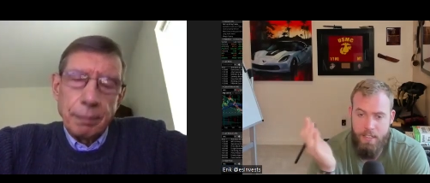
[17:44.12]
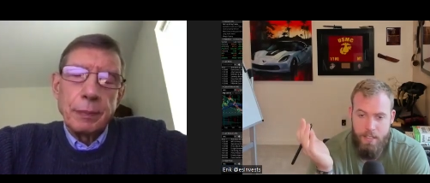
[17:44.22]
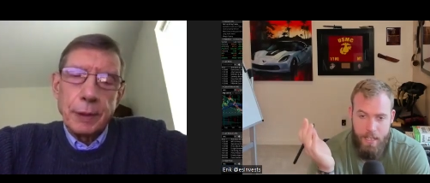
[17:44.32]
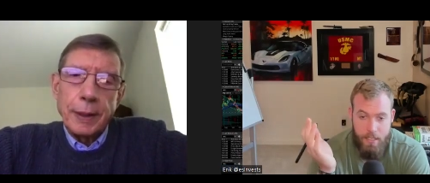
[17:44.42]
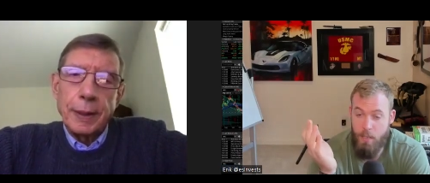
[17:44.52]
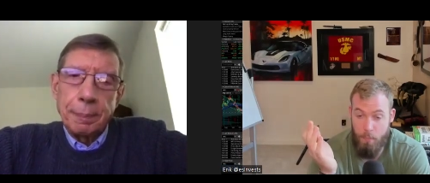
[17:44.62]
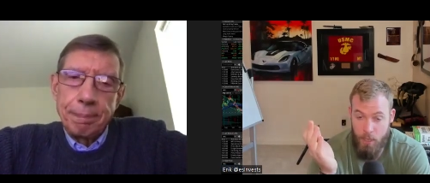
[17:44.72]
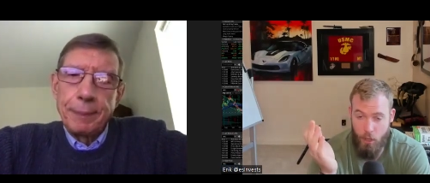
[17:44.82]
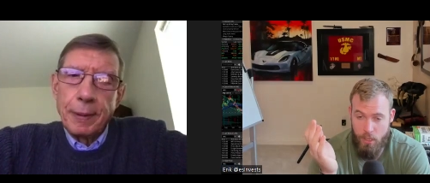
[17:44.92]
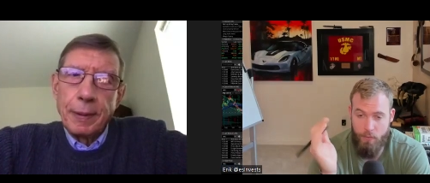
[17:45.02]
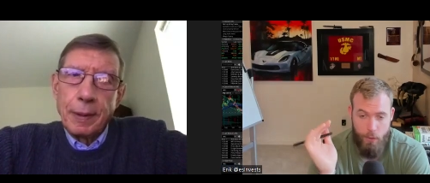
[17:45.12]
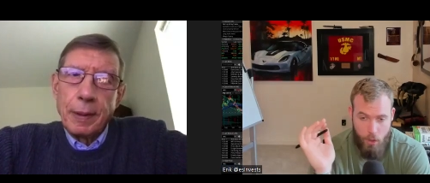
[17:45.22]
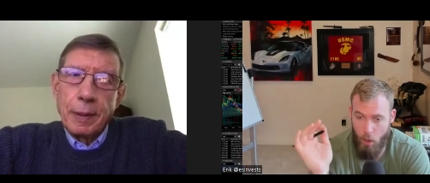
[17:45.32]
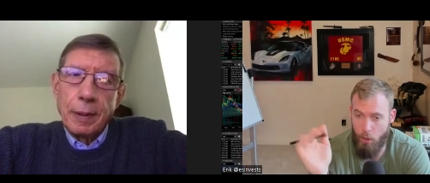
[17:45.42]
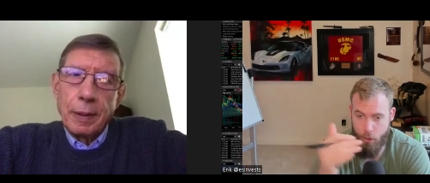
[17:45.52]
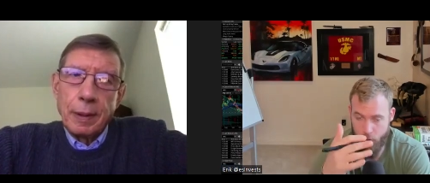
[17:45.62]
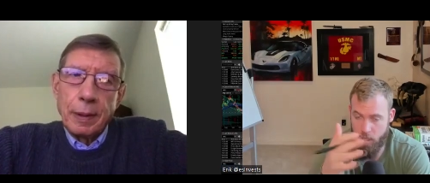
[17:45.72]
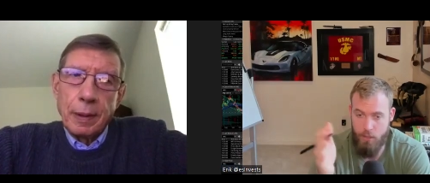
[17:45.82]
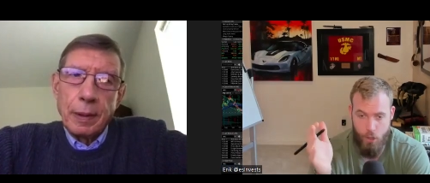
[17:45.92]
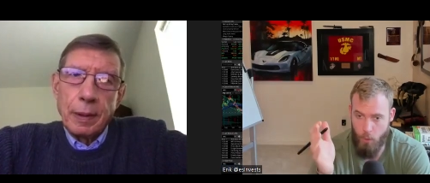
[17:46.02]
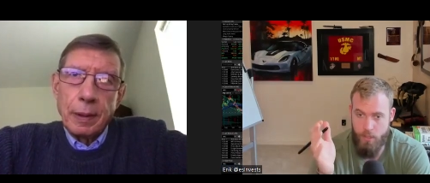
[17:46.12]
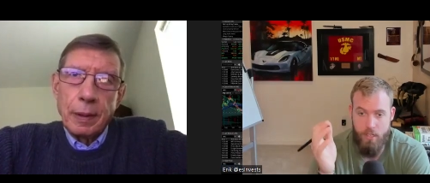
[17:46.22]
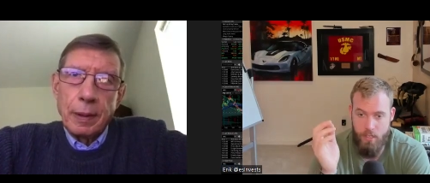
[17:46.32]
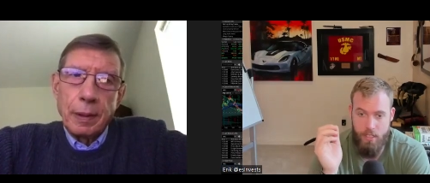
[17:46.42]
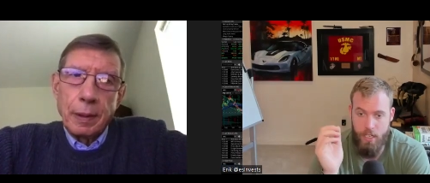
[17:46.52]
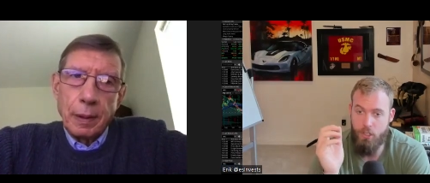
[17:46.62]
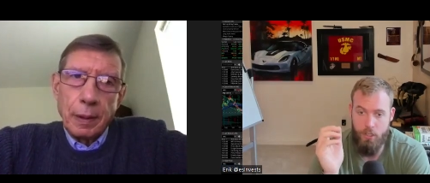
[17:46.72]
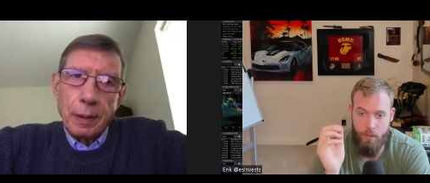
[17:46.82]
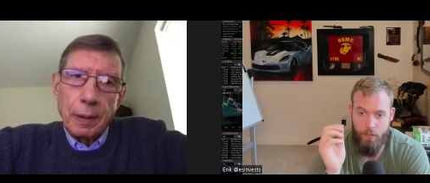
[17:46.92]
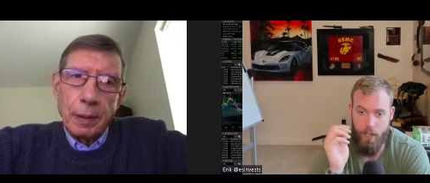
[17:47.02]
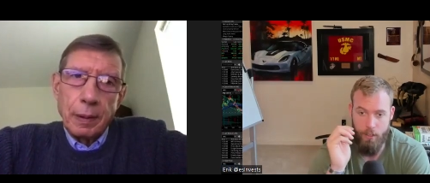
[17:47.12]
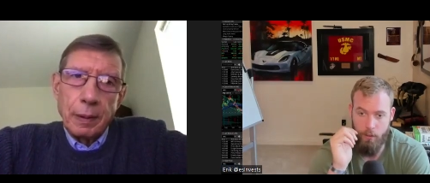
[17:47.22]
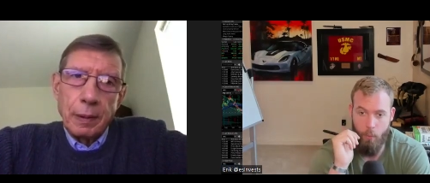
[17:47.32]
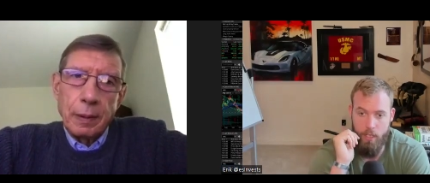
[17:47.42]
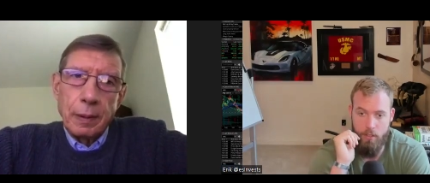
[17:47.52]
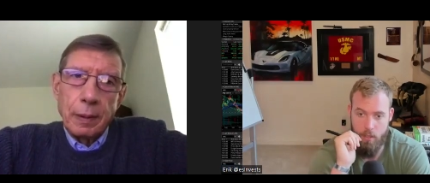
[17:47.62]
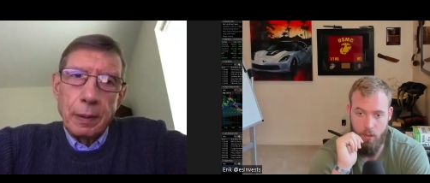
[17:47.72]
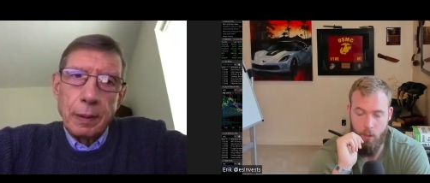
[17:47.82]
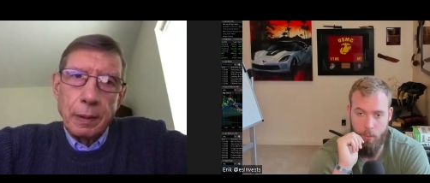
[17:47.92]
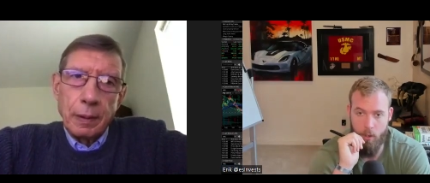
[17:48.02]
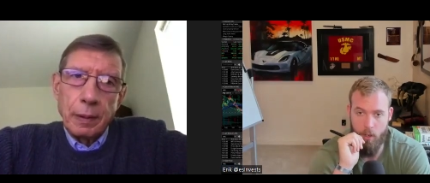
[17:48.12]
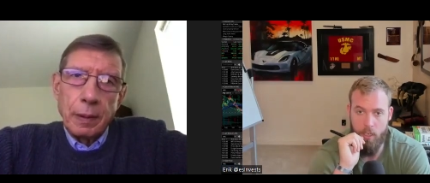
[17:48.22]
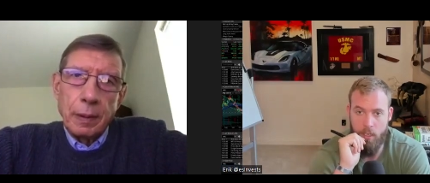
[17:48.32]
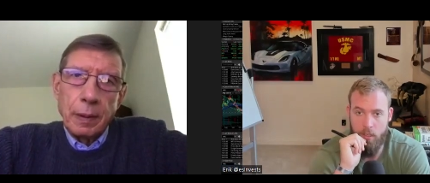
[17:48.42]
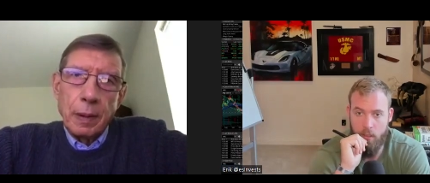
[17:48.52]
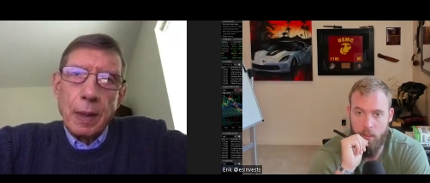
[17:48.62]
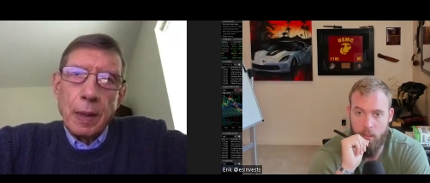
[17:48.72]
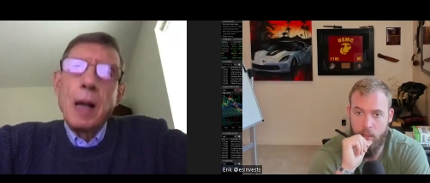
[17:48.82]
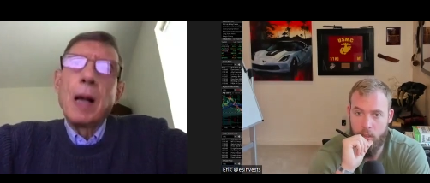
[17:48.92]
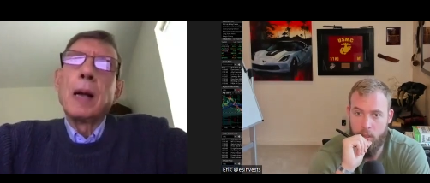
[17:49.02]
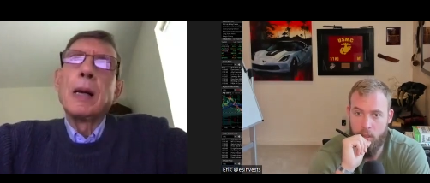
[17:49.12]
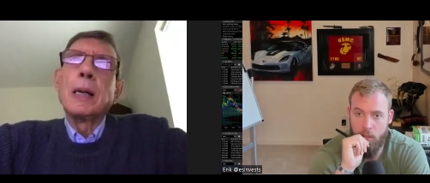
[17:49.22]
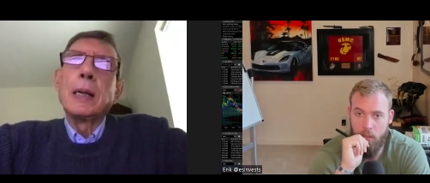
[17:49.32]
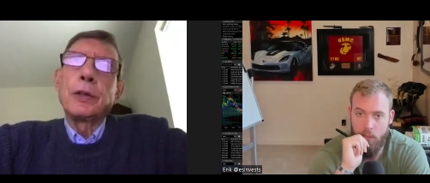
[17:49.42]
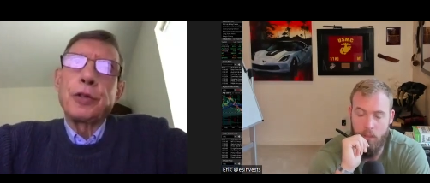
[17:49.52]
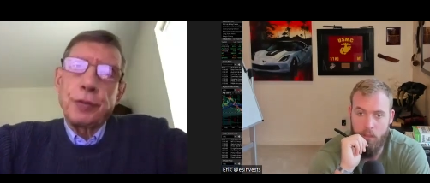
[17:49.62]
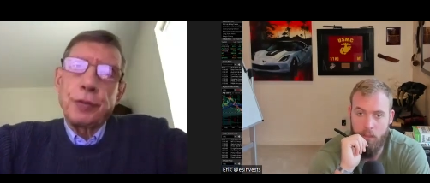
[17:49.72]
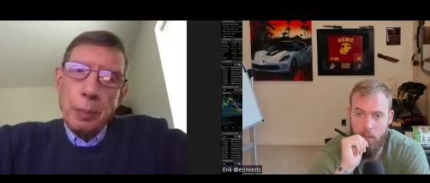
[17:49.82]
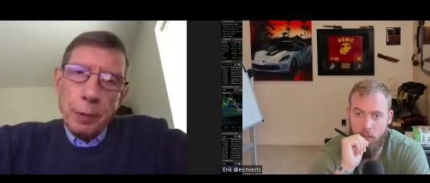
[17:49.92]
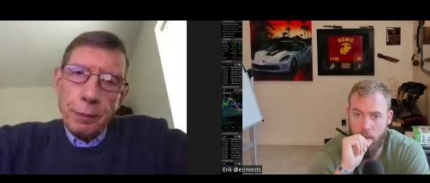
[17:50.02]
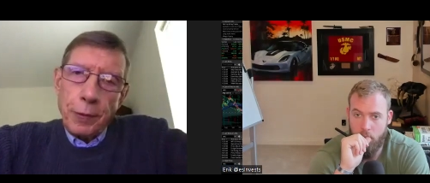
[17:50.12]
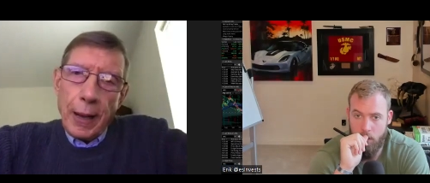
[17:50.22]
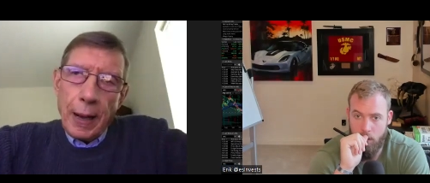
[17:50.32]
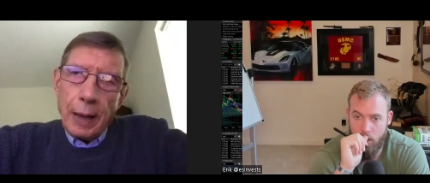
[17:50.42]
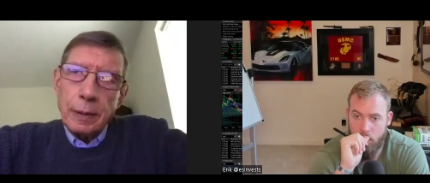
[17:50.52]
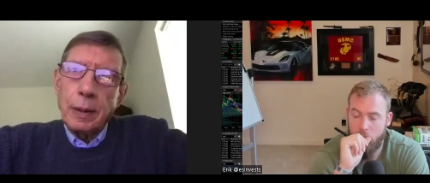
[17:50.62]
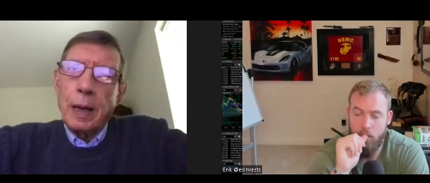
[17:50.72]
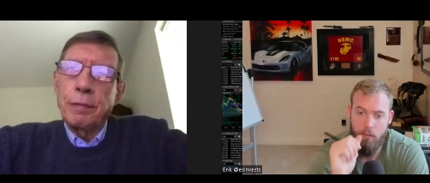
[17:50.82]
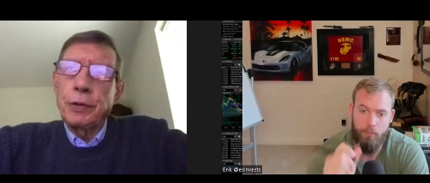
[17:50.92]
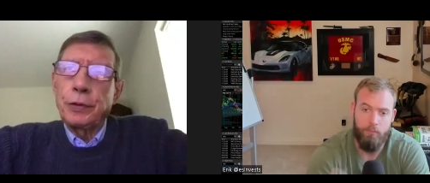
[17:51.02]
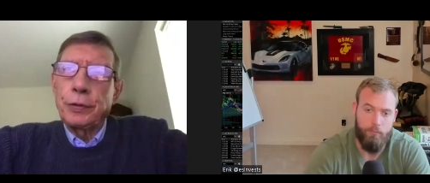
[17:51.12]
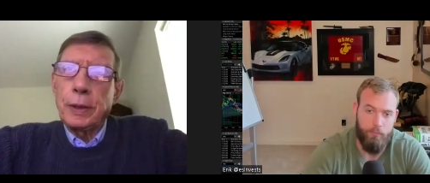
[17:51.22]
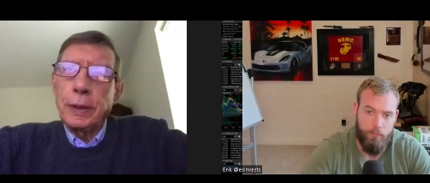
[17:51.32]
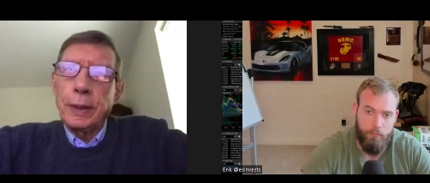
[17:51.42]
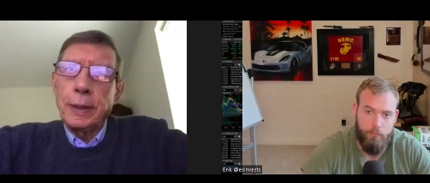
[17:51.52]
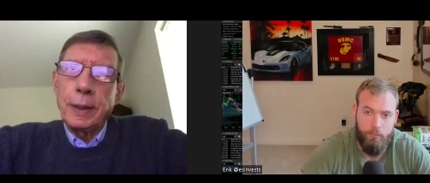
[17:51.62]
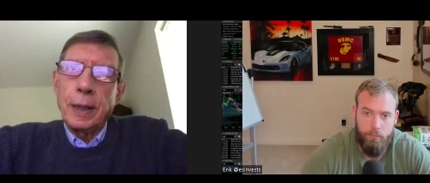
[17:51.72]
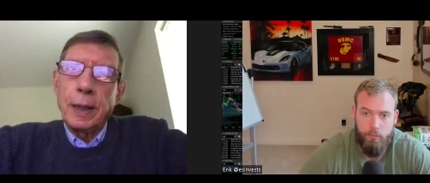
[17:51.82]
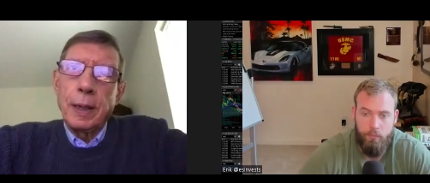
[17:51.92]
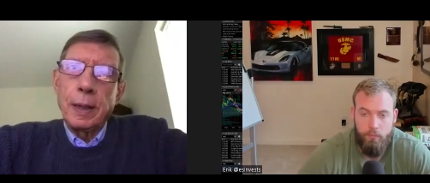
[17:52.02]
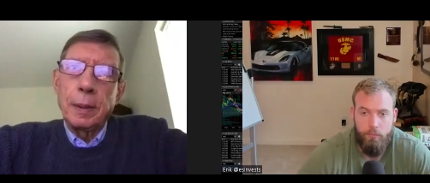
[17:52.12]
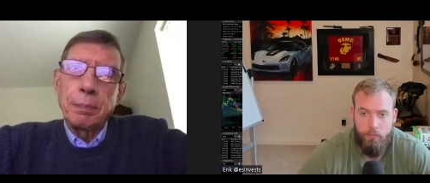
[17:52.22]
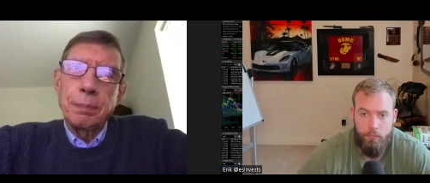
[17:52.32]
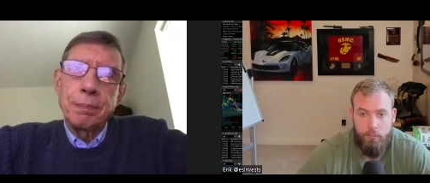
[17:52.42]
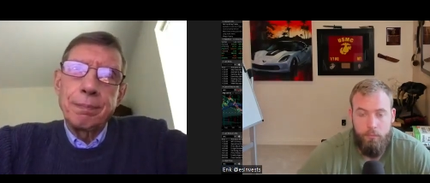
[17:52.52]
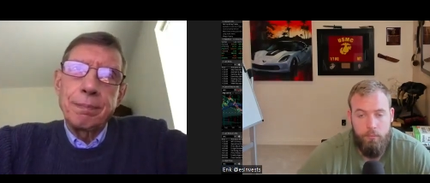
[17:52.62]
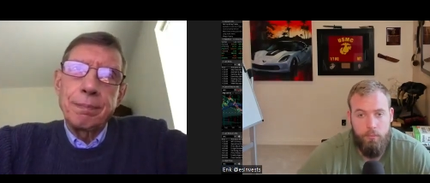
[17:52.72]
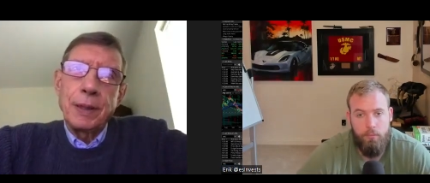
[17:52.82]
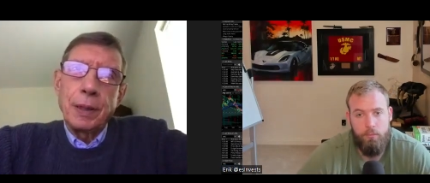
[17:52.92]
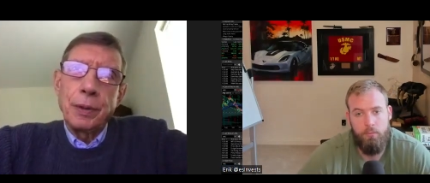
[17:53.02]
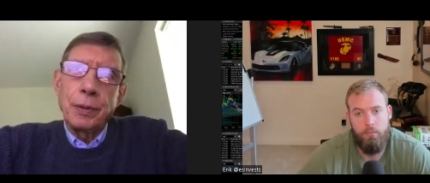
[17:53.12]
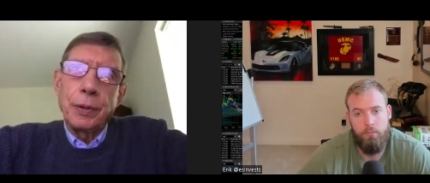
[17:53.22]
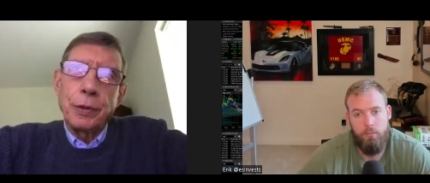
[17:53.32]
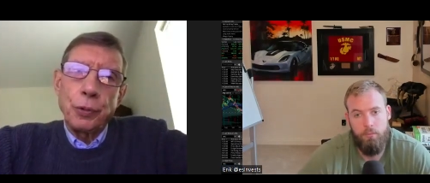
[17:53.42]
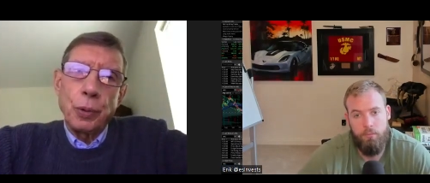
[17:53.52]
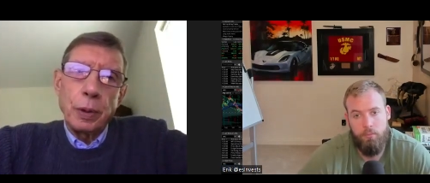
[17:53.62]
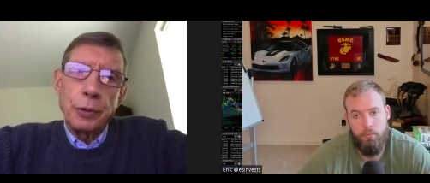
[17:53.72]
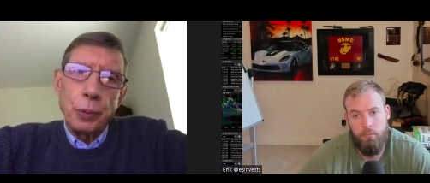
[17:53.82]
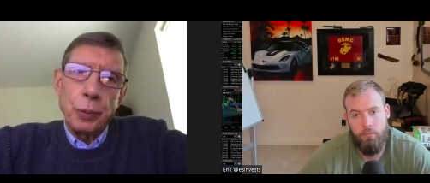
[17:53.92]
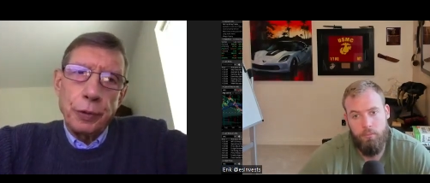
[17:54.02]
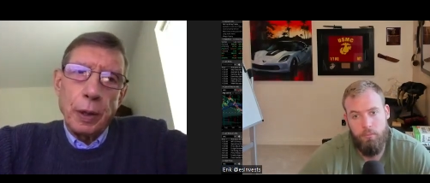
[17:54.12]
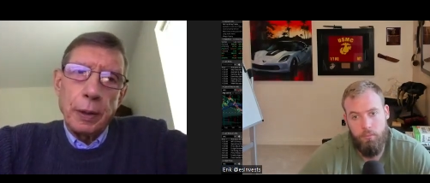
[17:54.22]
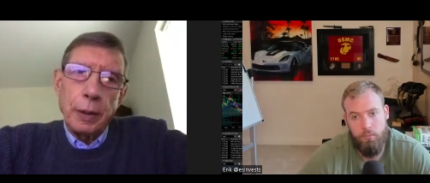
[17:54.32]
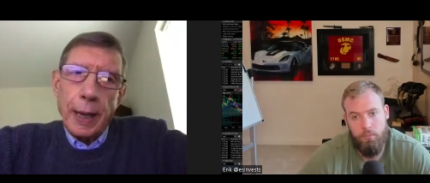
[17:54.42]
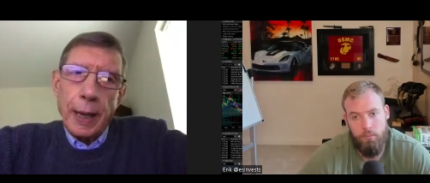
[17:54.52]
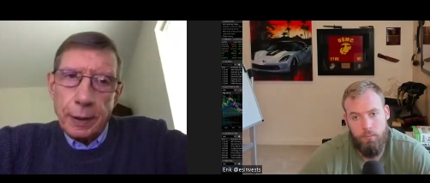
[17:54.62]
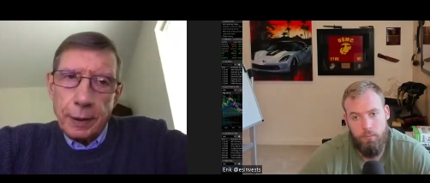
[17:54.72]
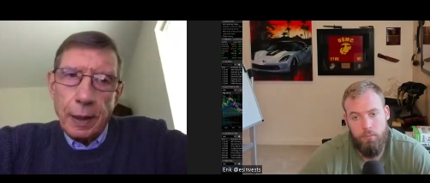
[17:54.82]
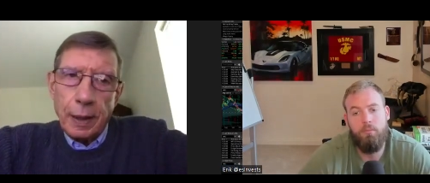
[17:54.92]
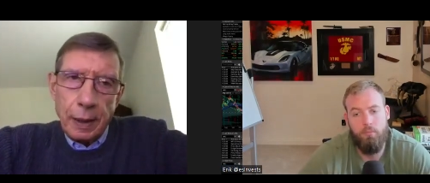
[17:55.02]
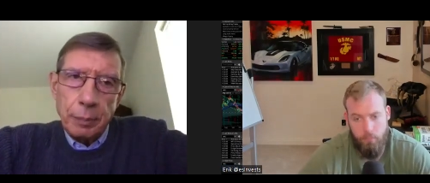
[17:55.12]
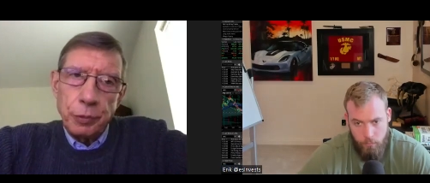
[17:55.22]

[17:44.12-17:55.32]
Speaker 1: is yeah. is it because of those alternate sources essentially are finding their way into the global market?
Speaker 2: It's some of that. Obviously, um, you know, the storage was done ahead of time,